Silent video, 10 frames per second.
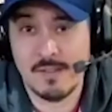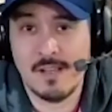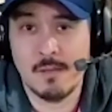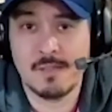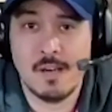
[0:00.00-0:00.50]

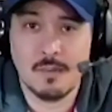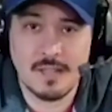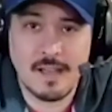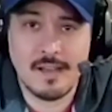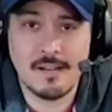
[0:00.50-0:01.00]
helped out with
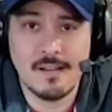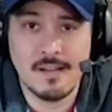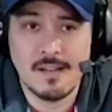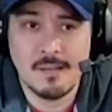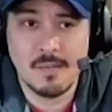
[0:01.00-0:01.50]
that.
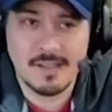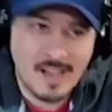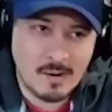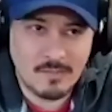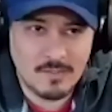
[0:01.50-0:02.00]
But
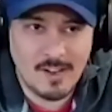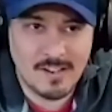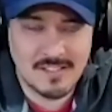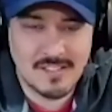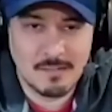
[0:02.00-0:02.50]
now I've gone
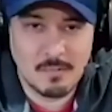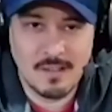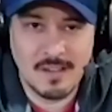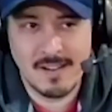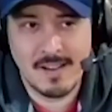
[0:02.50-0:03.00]
and said, well,
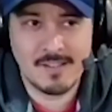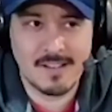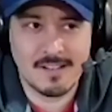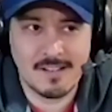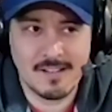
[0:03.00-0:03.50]
hey, I've
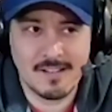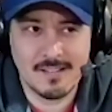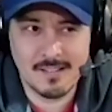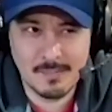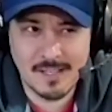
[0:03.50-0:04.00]
got
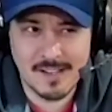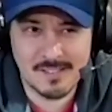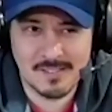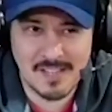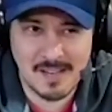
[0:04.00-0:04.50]
a little bit of
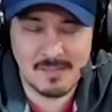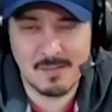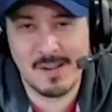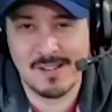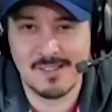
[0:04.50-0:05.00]
extra time
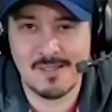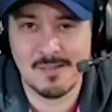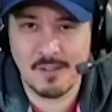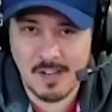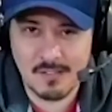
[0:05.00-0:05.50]
to where I could
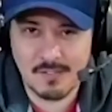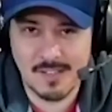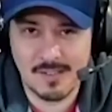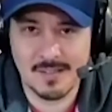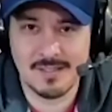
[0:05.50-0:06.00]
shoot vlog
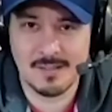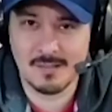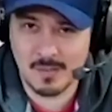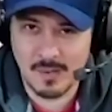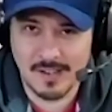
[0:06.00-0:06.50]
videos because
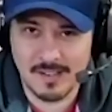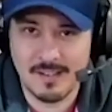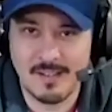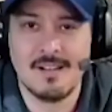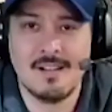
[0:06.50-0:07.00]
those are quick.
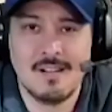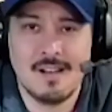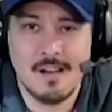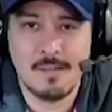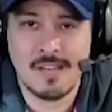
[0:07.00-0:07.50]

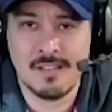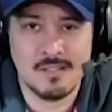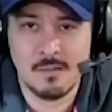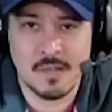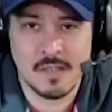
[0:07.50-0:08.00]
Um, I can
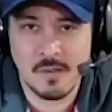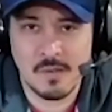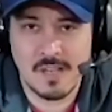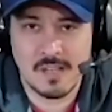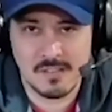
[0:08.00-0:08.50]
yeah. do one of
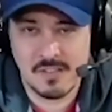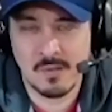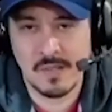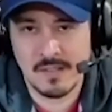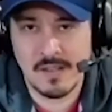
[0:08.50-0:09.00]
those. I can
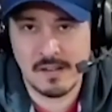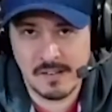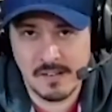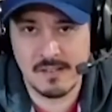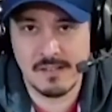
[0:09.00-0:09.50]
shoot it,
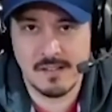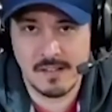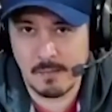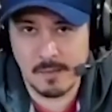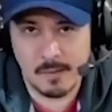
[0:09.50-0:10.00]
edit it, and
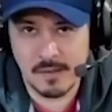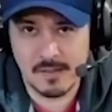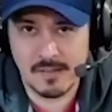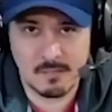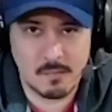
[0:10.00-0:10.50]
upload it
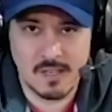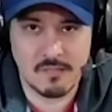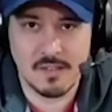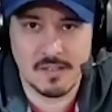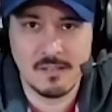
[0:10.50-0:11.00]
in one
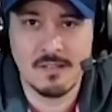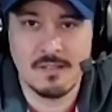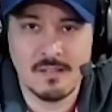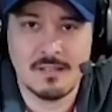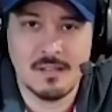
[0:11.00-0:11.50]
evening.
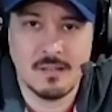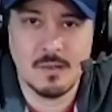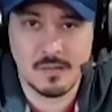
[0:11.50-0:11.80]
So those are